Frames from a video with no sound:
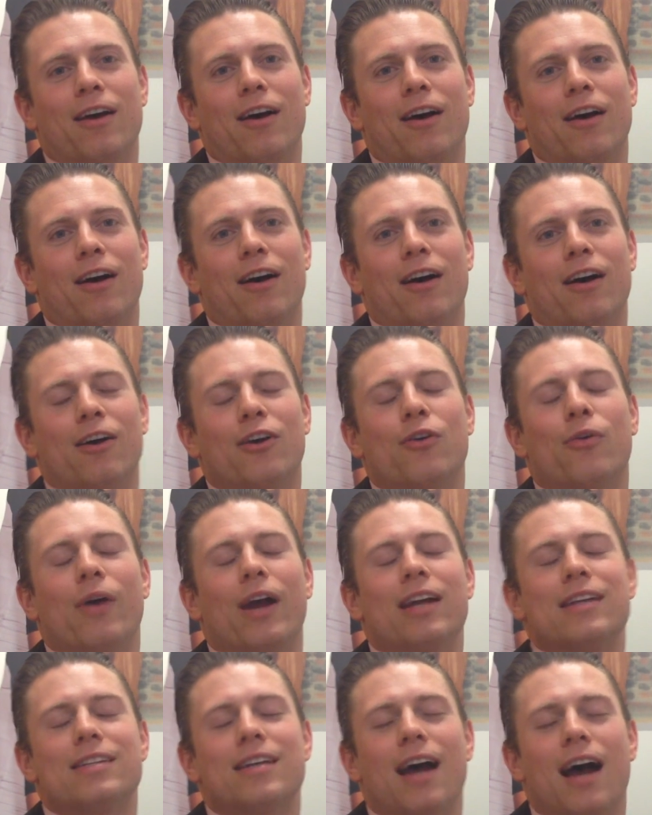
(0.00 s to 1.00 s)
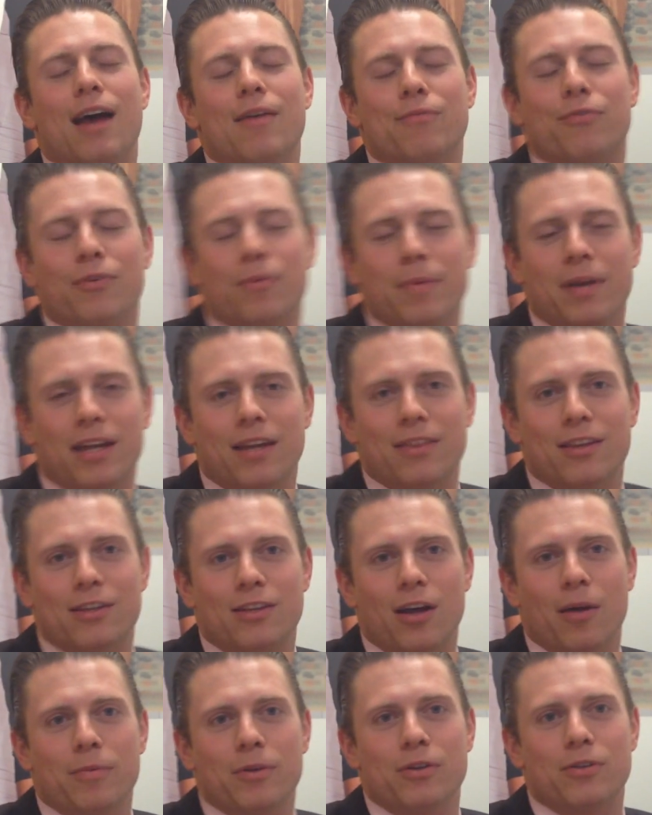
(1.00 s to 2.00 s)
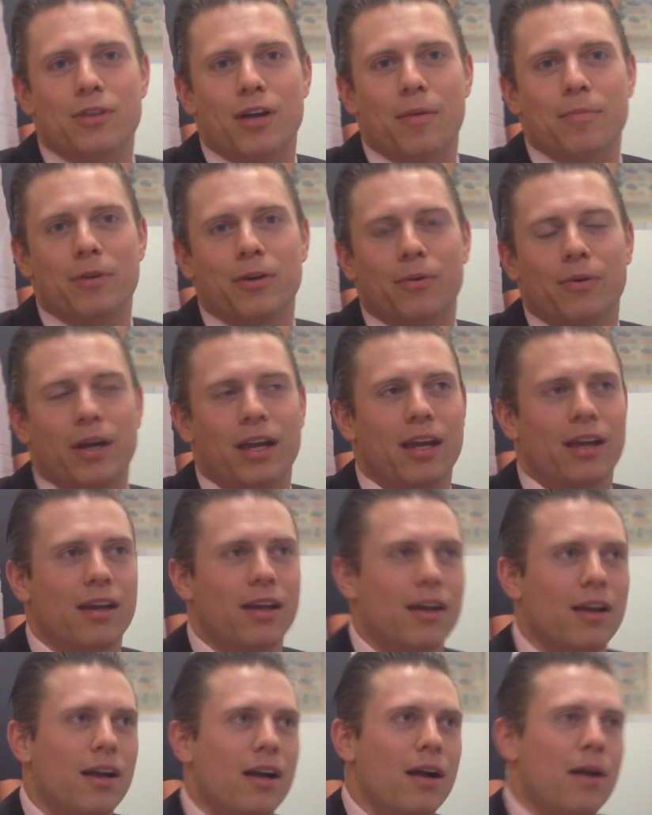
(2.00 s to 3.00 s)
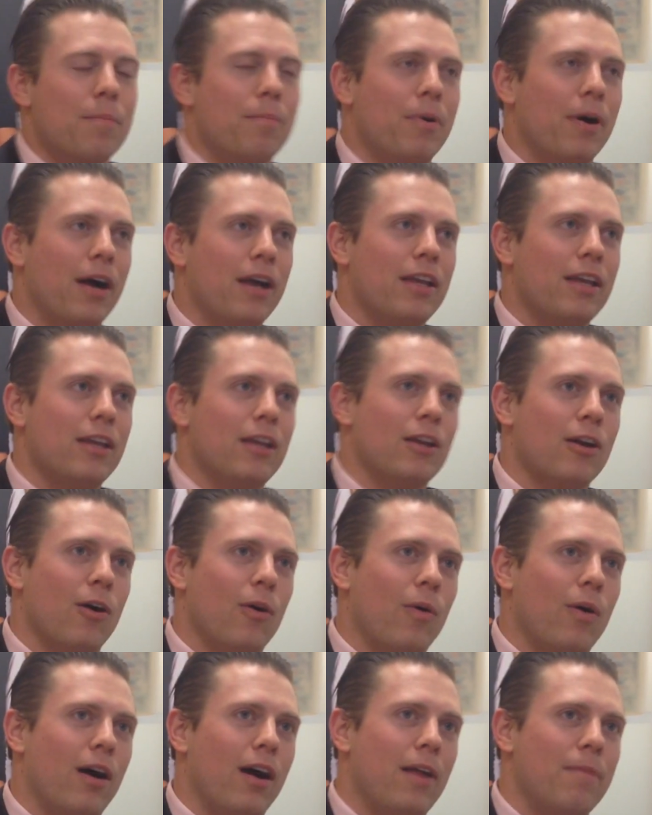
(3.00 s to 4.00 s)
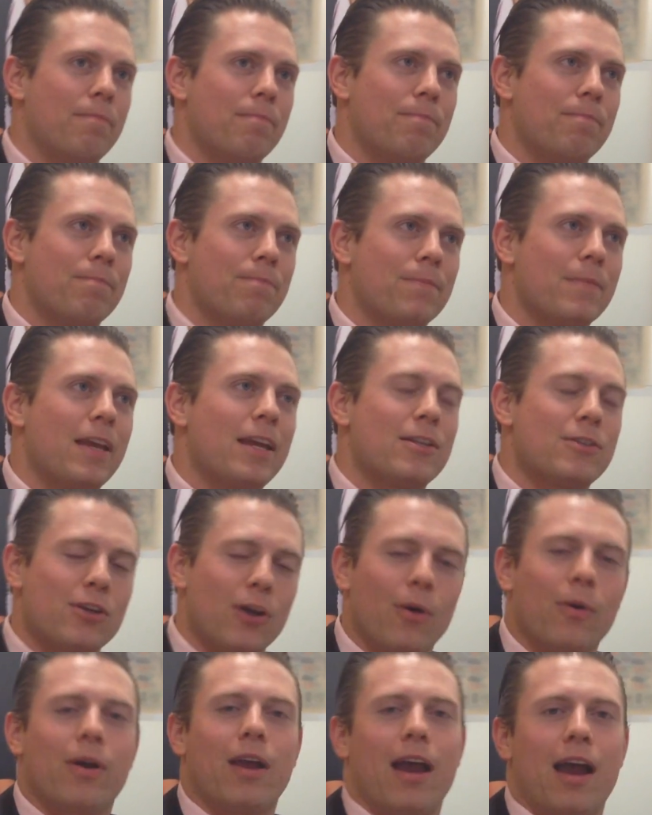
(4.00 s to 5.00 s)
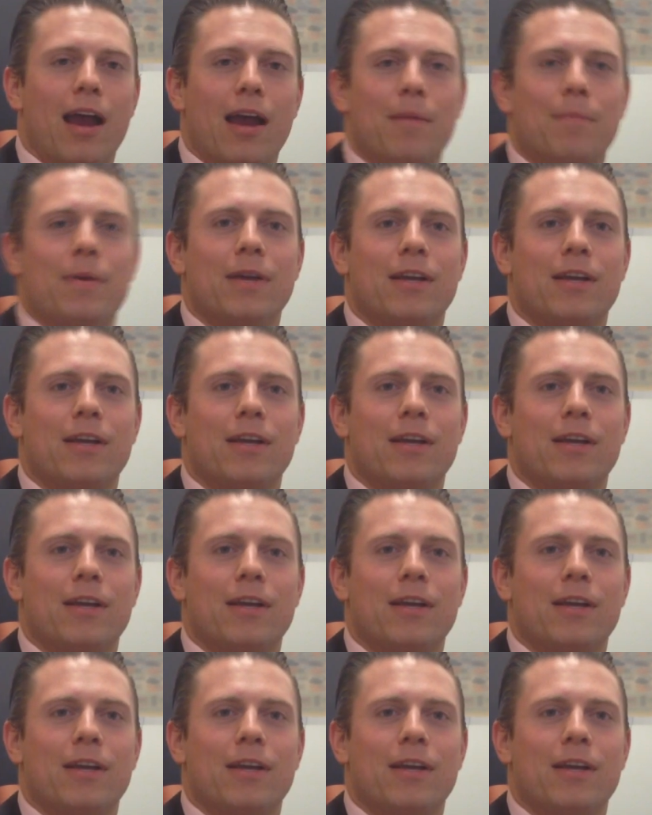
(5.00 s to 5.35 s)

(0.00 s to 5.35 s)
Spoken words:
a great time for me in the WWE, but you know what? It's okay.